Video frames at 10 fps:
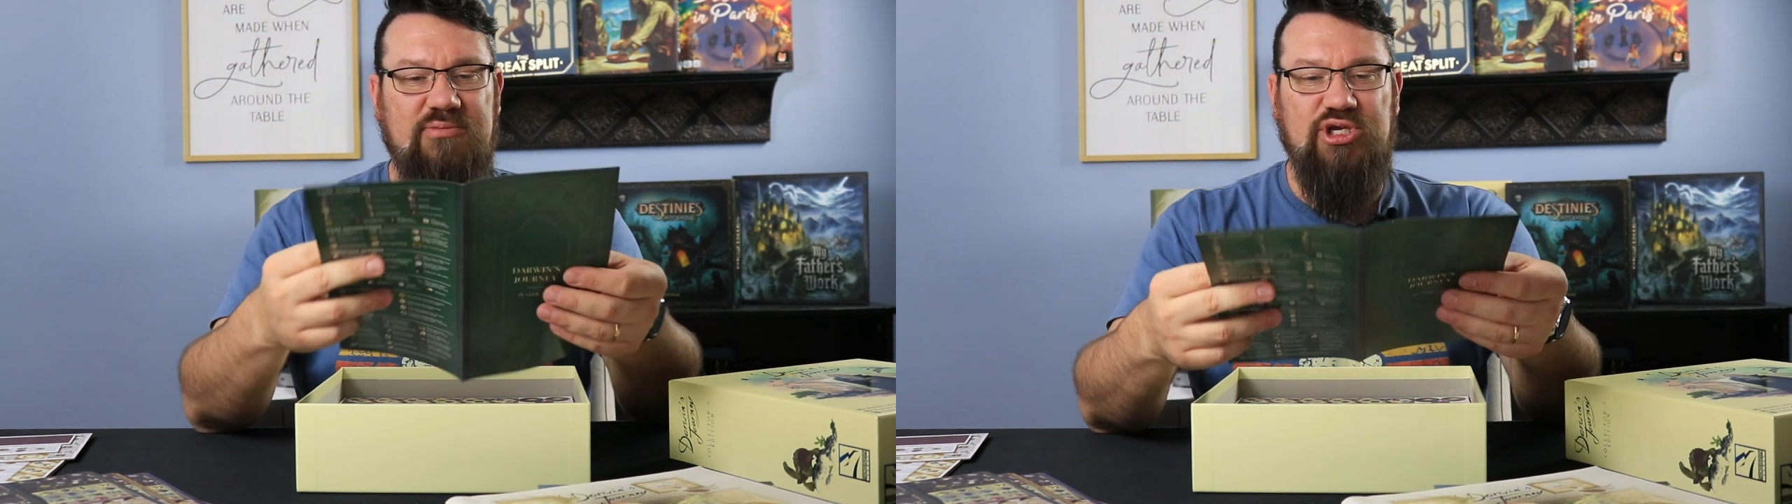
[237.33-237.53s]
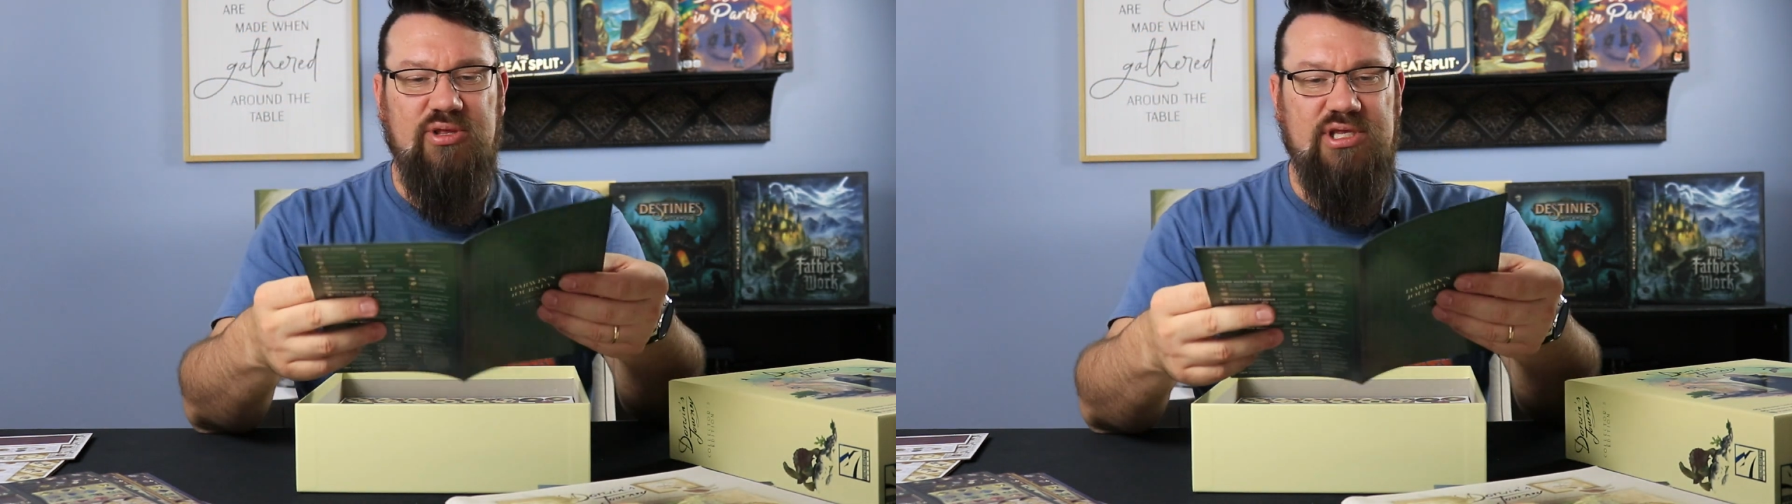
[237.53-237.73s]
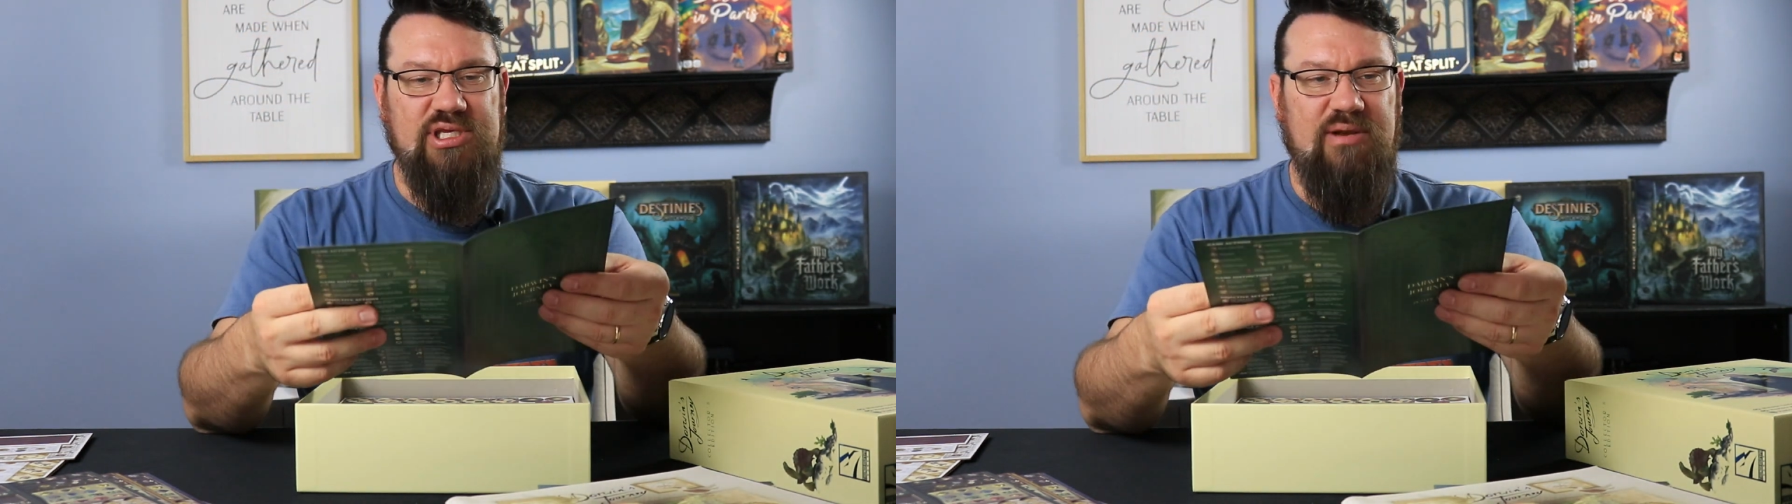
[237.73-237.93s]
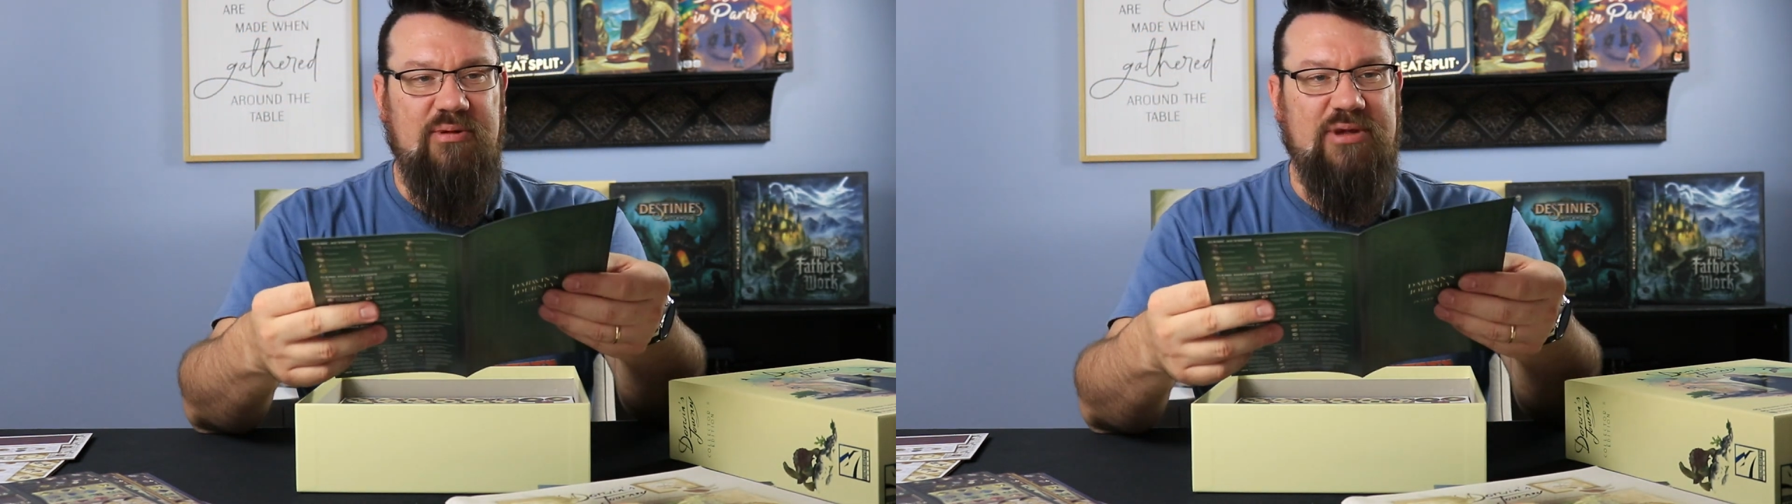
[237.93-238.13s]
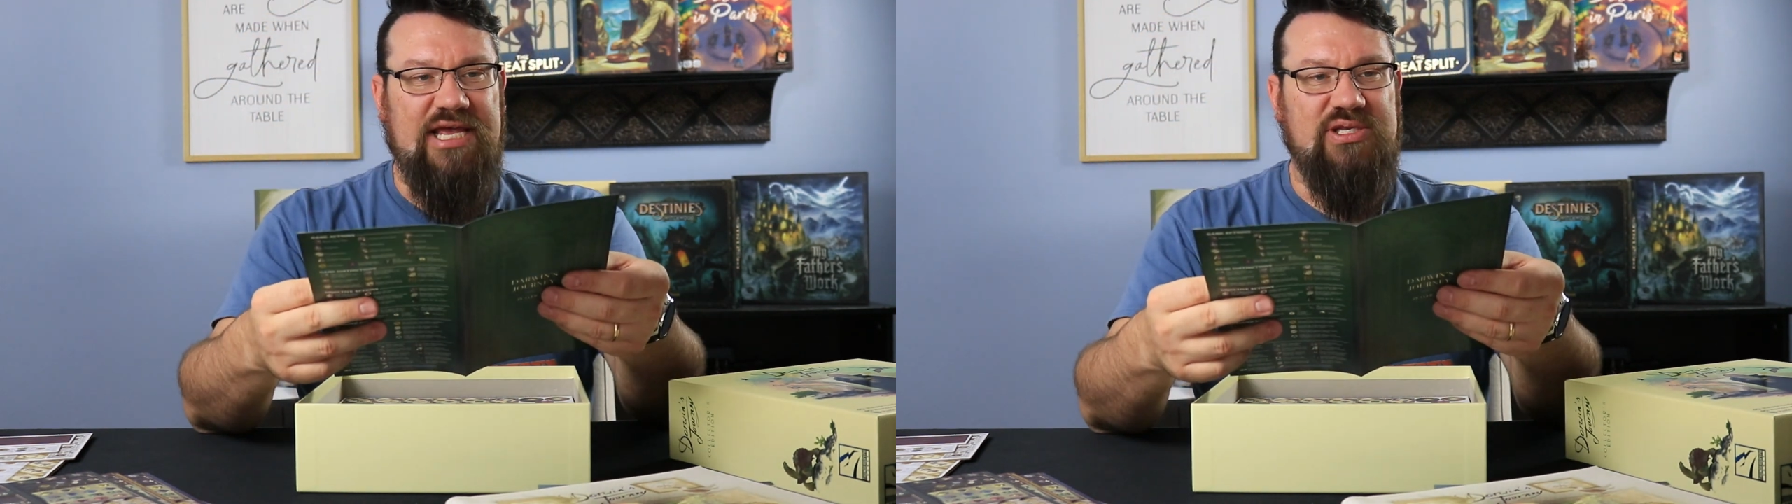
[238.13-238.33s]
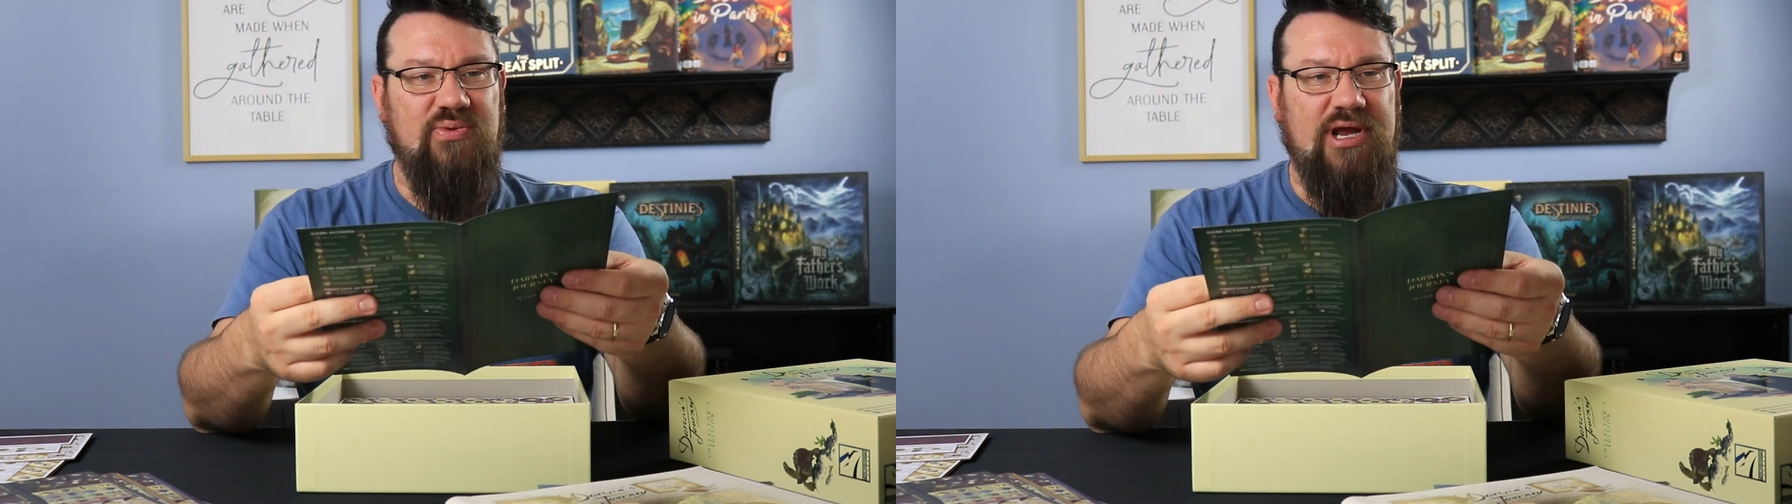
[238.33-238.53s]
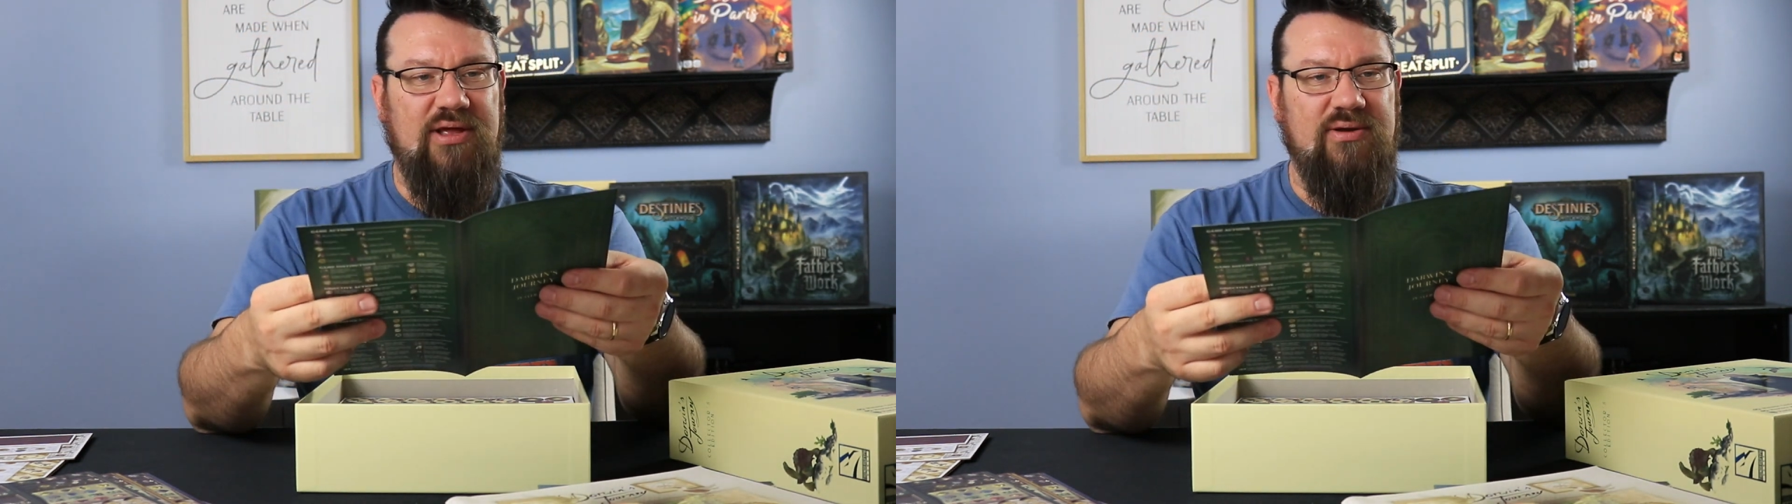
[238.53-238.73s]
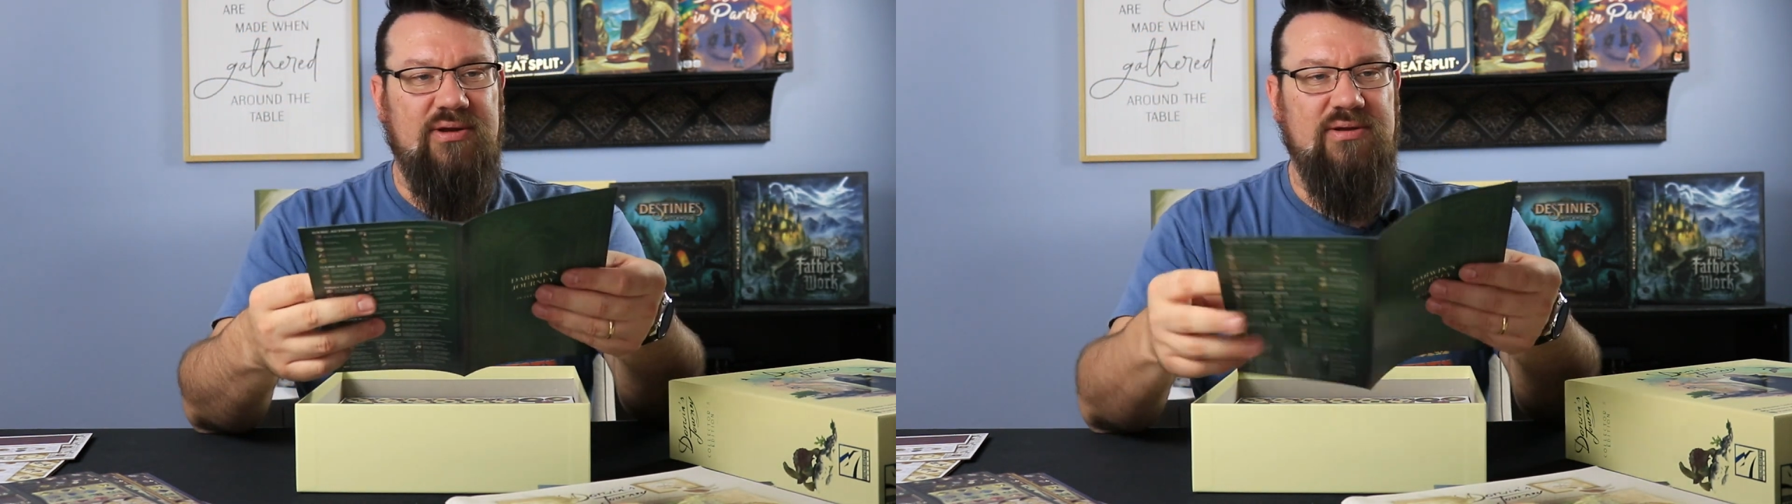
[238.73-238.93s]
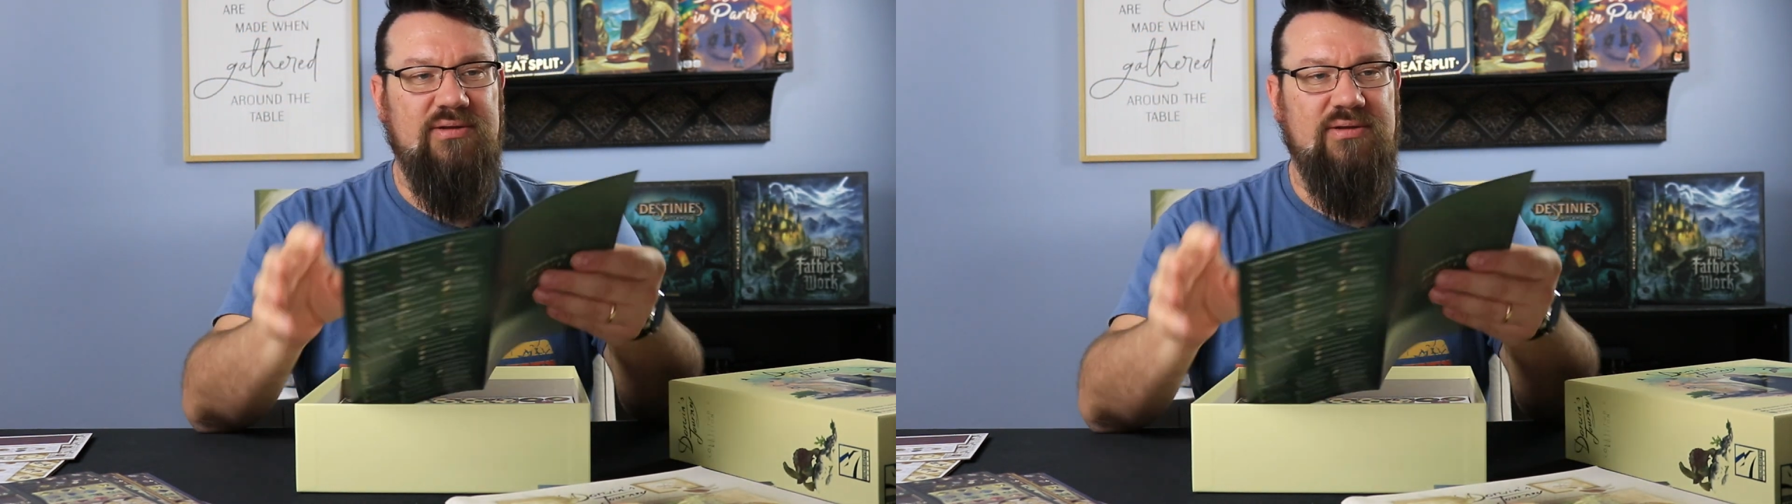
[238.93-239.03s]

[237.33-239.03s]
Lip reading: sure this is going to be passed around